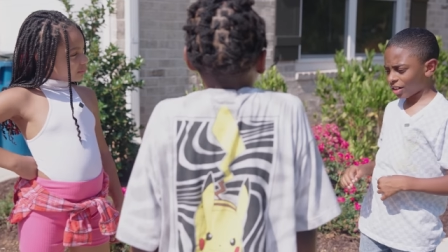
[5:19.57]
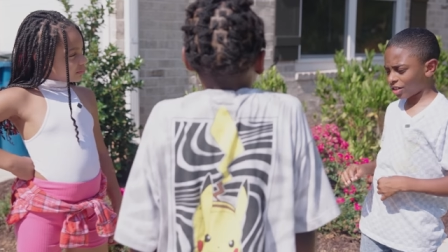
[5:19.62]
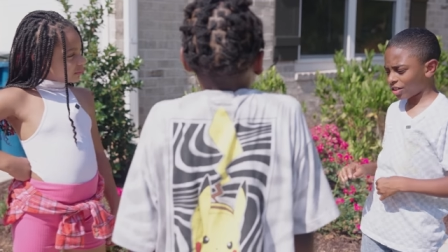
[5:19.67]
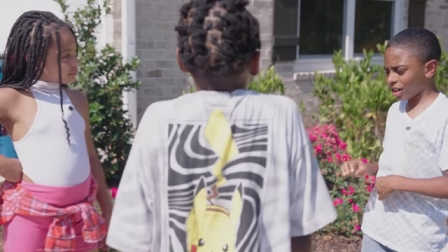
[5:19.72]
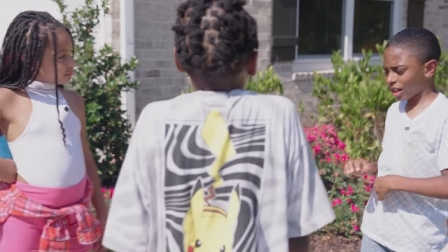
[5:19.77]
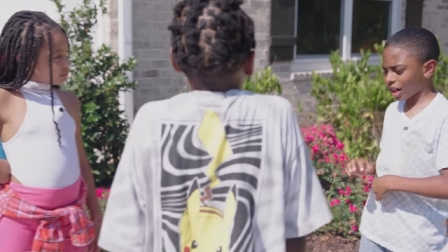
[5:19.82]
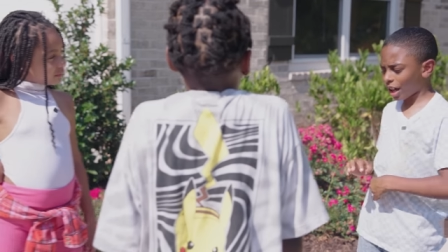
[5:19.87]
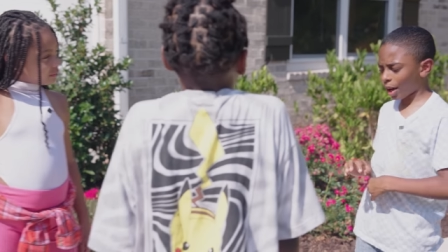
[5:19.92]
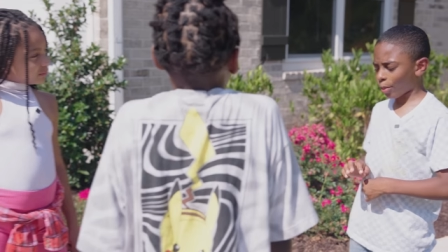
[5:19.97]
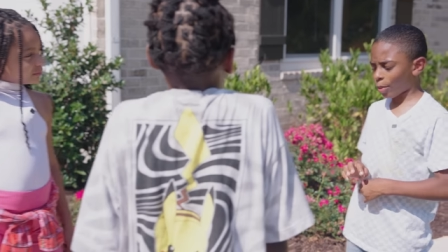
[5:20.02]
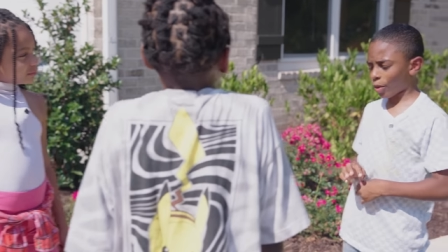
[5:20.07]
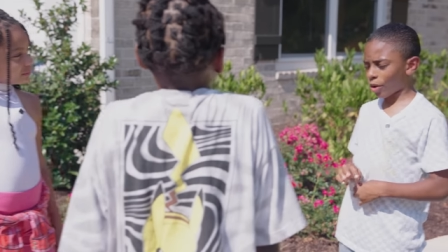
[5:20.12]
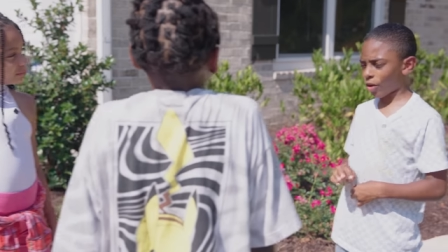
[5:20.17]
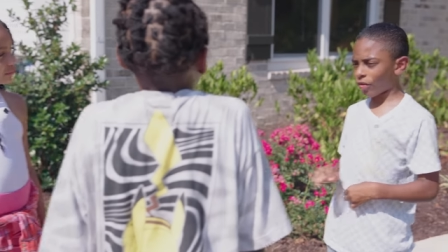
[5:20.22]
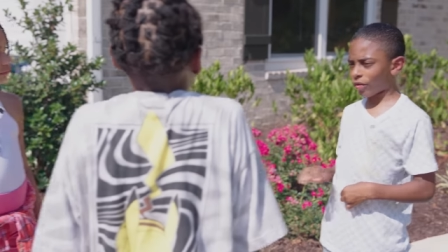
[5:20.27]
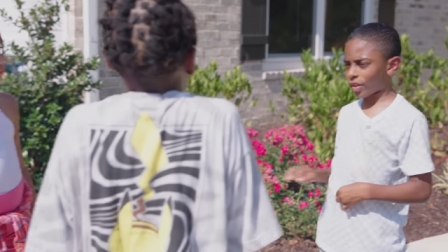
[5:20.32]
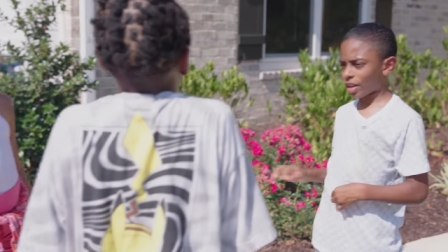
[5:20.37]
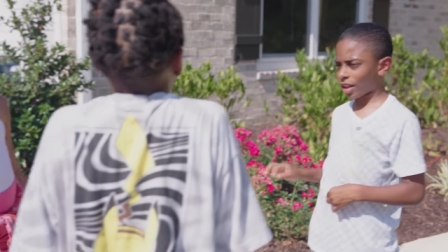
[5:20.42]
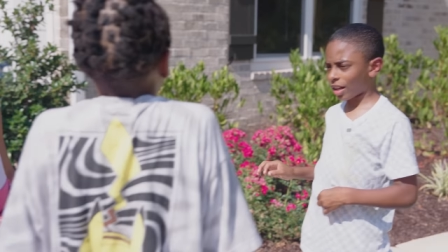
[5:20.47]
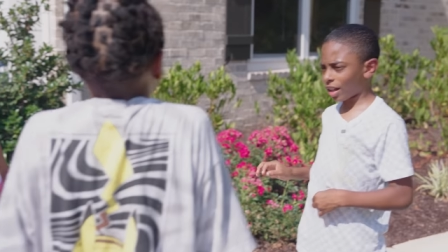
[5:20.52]
she came
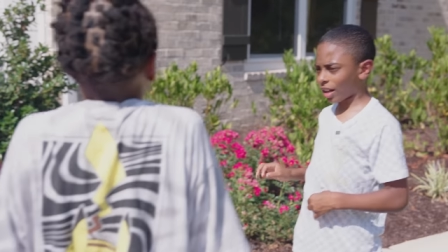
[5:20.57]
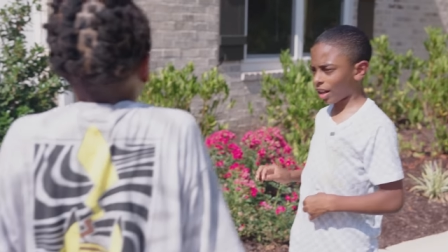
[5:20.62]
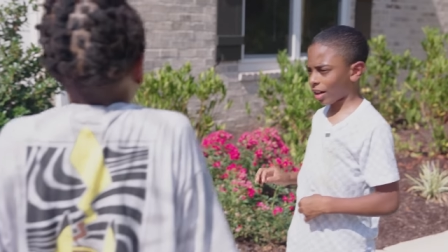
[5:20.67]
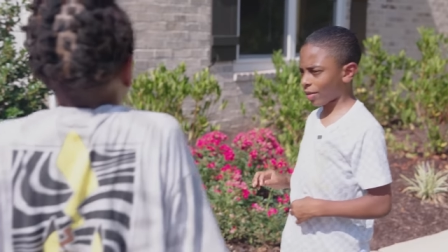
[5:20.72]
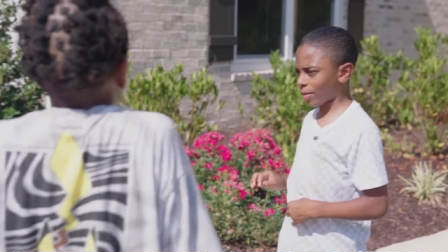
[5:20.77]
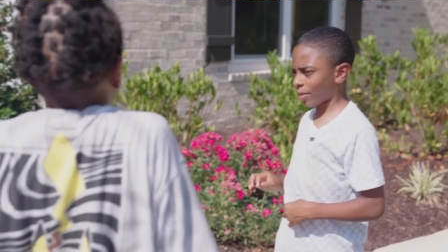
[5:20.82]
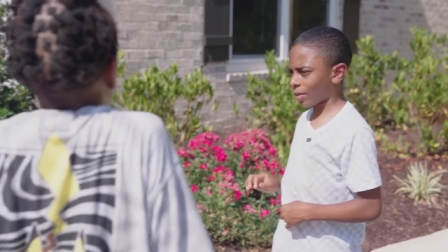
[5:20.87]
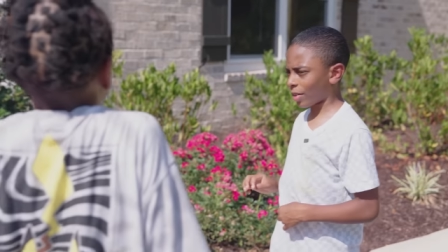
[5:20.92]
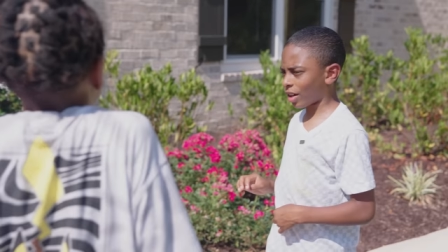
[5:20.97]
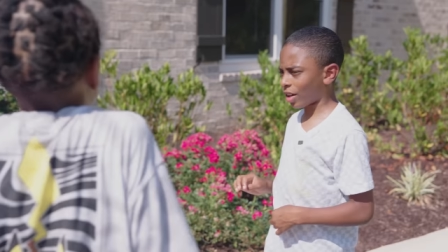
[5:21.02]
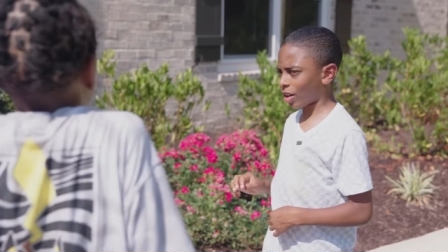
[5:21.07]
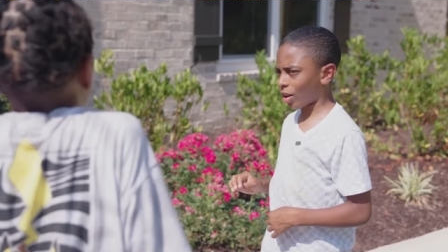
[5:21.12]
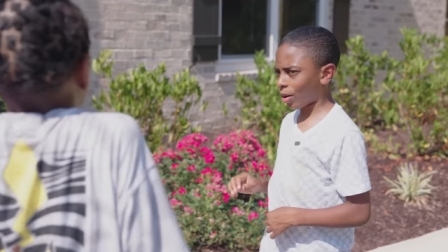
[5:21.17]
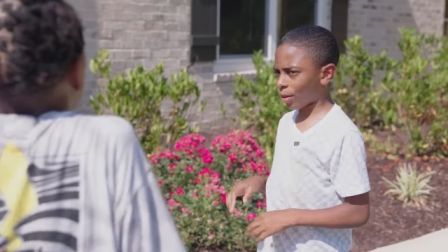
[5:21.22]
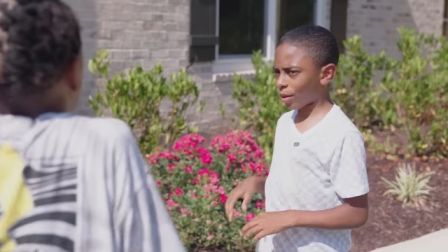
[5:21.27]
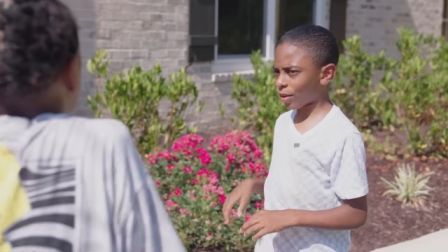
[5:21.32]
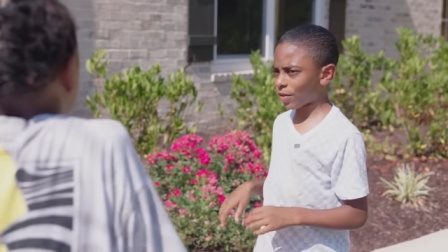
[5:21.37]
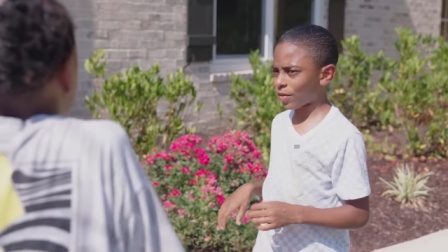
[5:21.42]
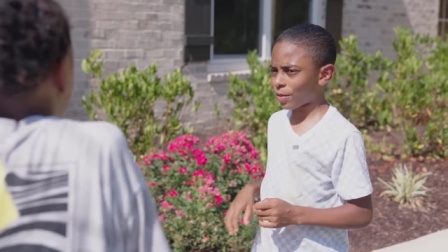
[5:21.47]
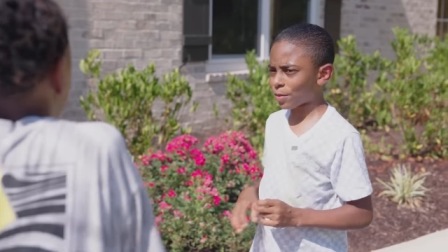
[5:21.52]
over to give me
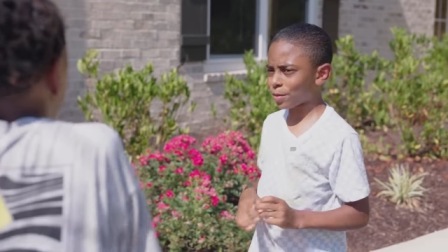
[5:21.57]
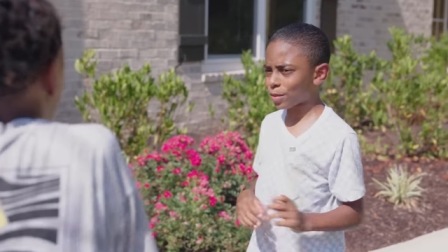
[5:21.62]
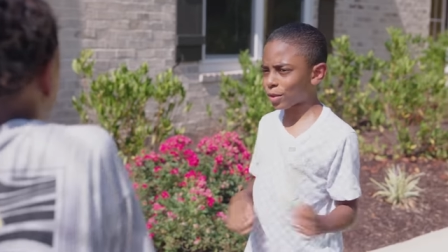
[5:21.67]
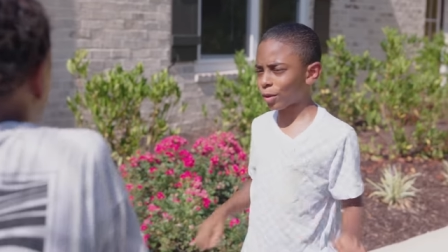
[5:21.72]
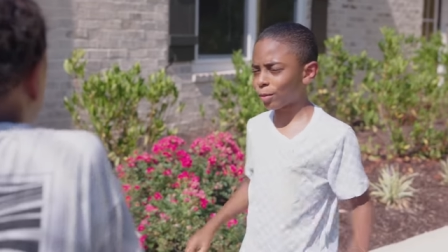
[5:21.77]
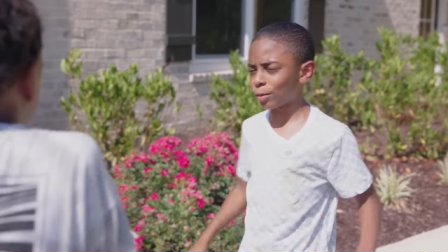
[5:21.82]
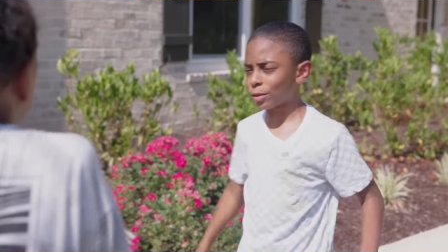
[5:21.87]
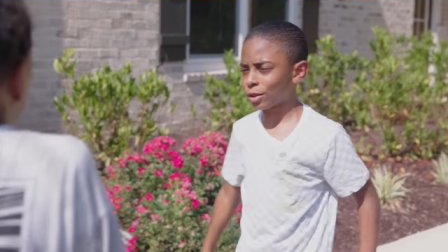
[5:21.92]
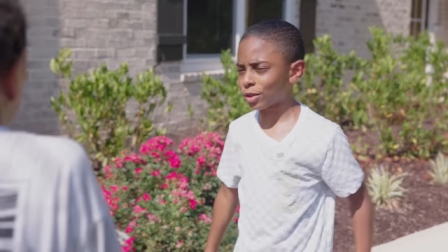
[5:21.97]
homework from summer